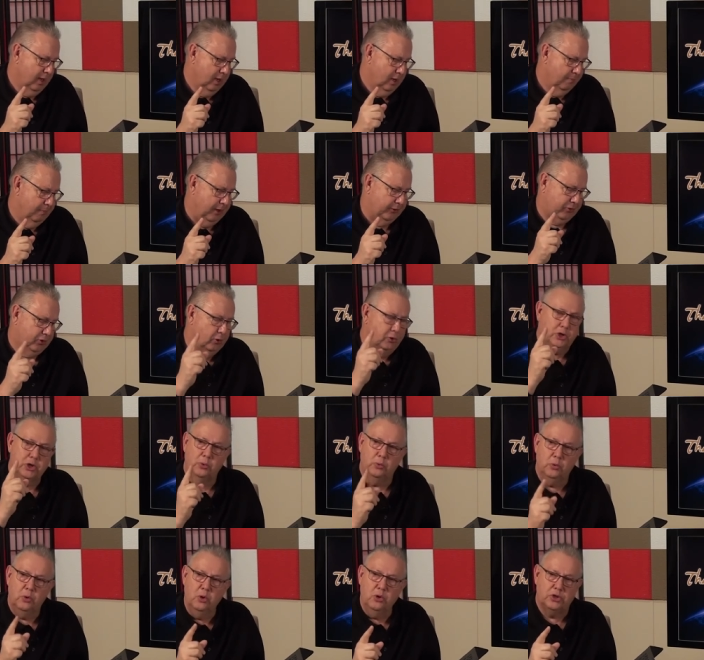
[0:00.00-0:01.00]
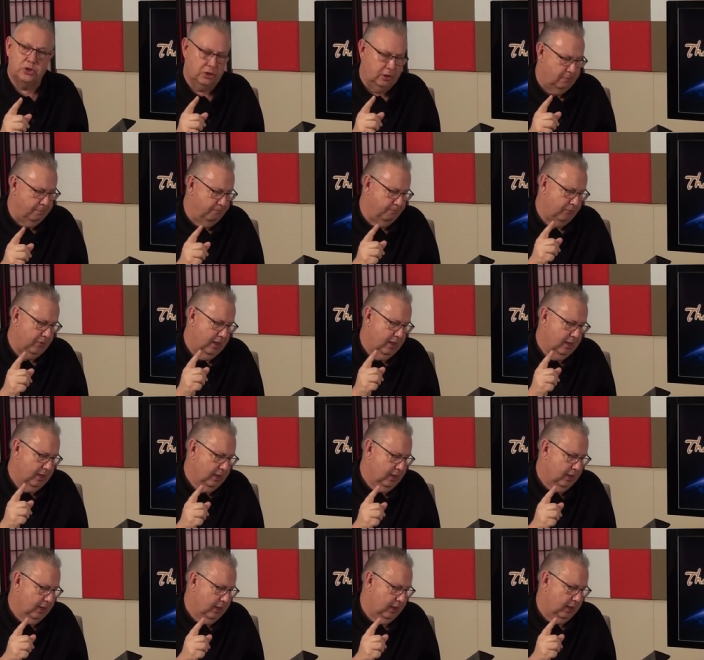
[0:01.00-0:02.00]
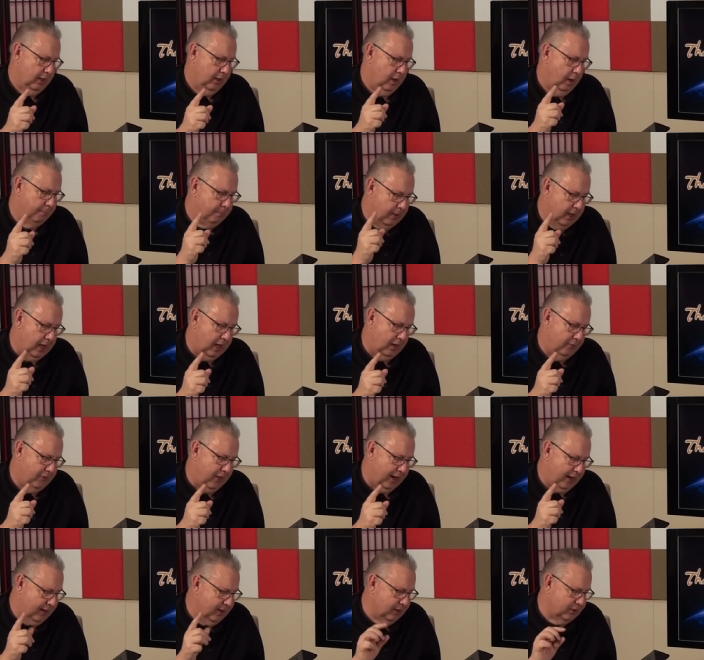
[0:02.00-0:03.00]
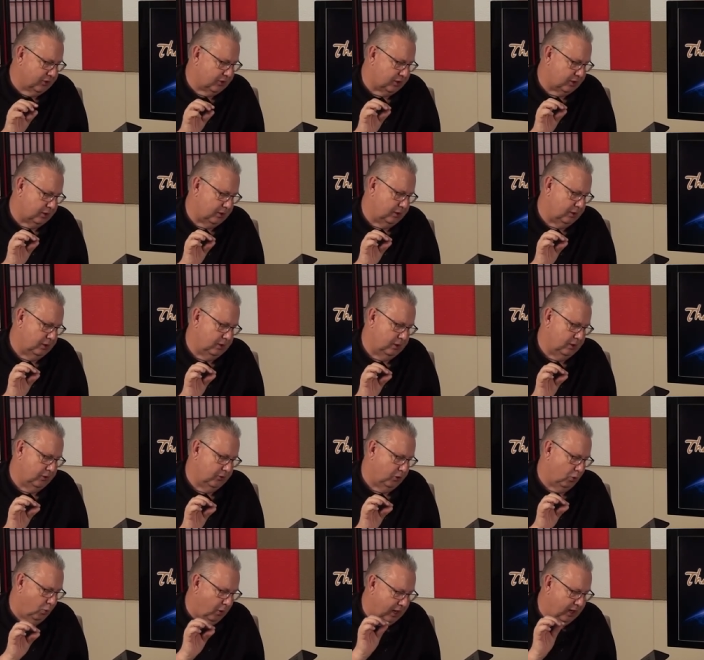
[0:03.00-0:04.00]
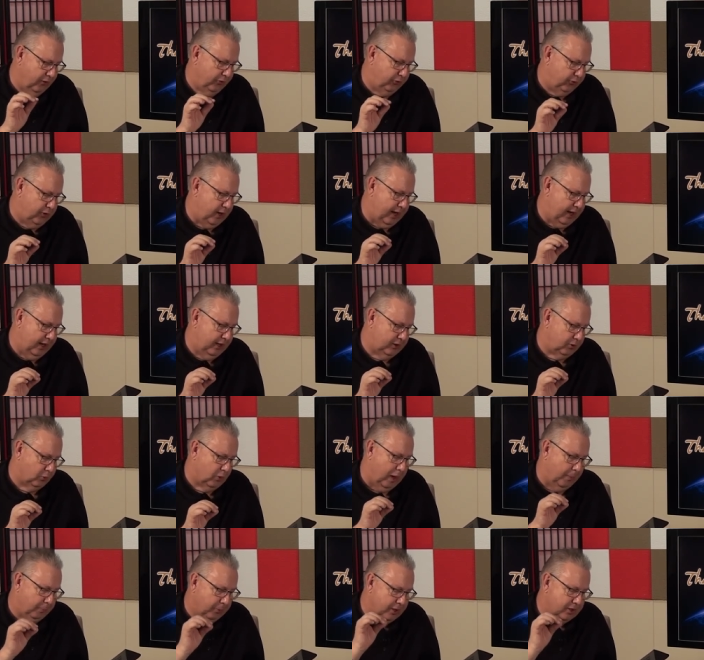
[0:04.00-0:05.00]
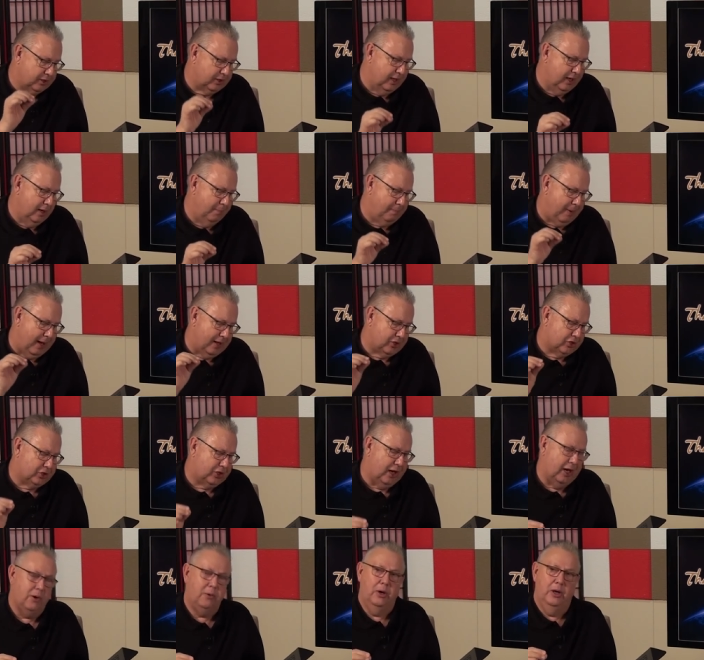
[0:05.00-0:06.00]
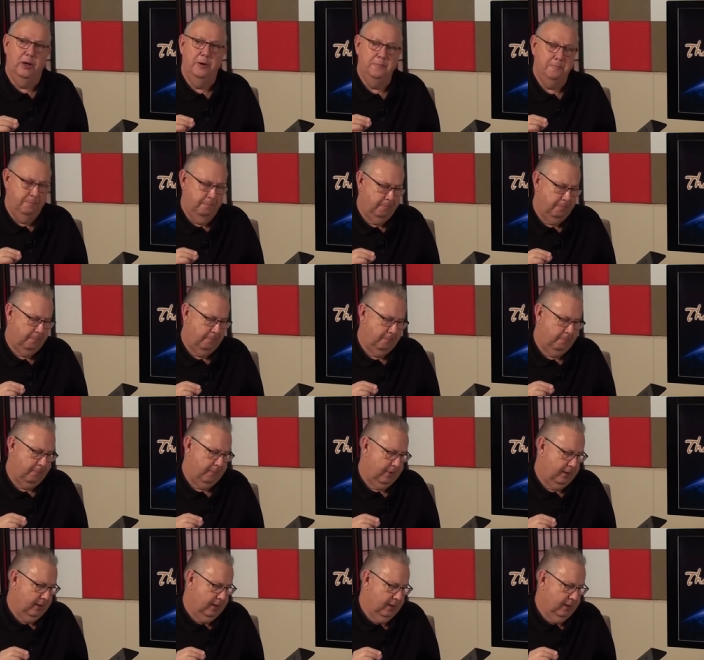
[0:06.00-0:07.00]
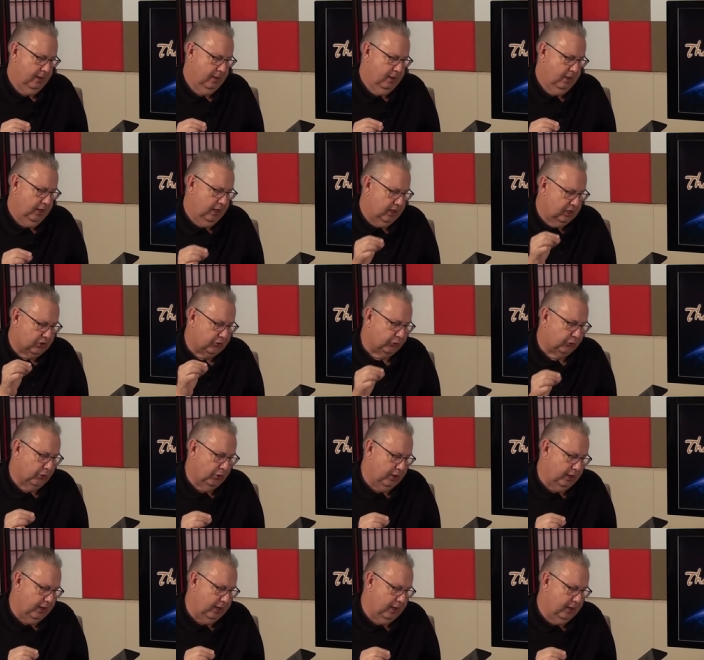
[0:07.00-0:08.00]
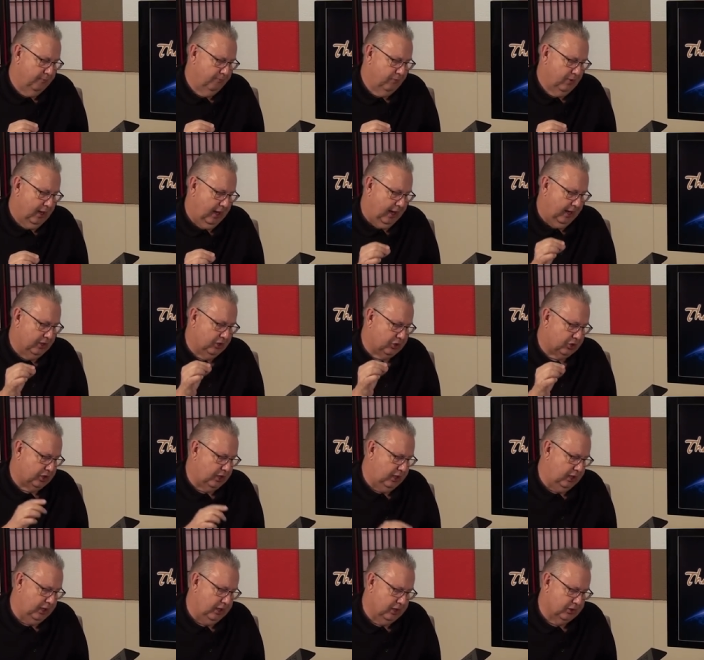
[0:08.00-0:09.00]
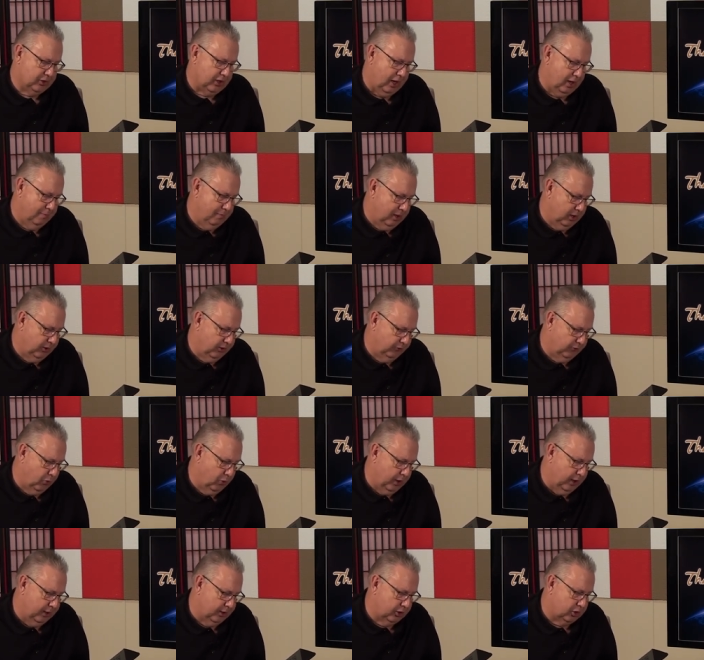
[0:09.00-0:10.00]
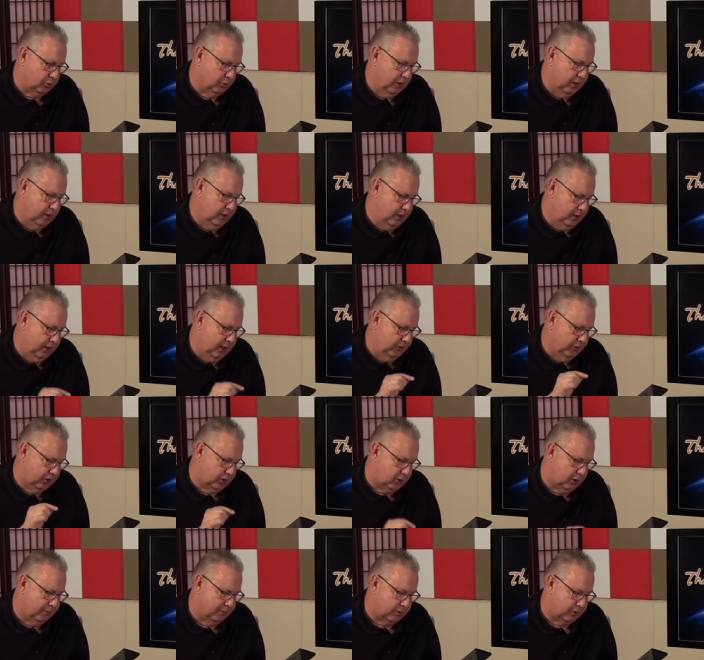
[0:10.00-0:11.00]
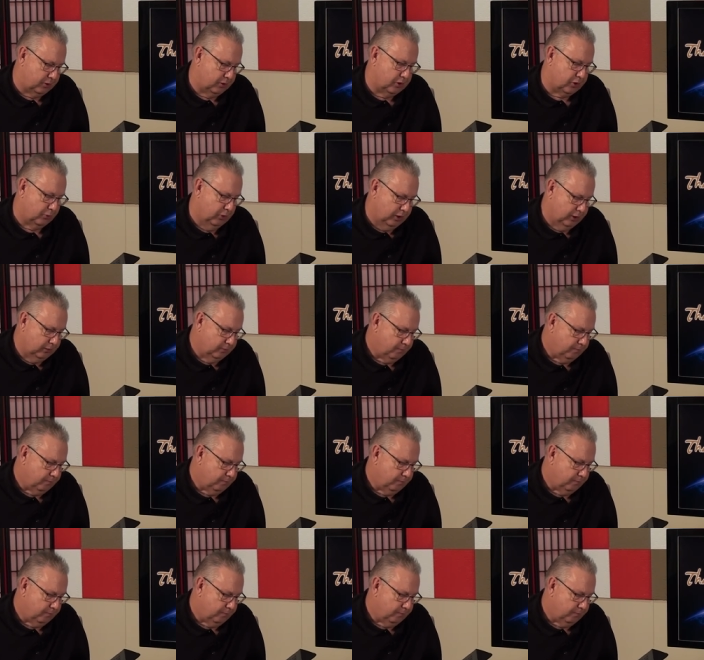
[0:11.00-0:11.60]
but the Jerusalem uh, above, that is the way of faith, represented by Sarah, is free, and she is our mother, for it is written in the scriptures Re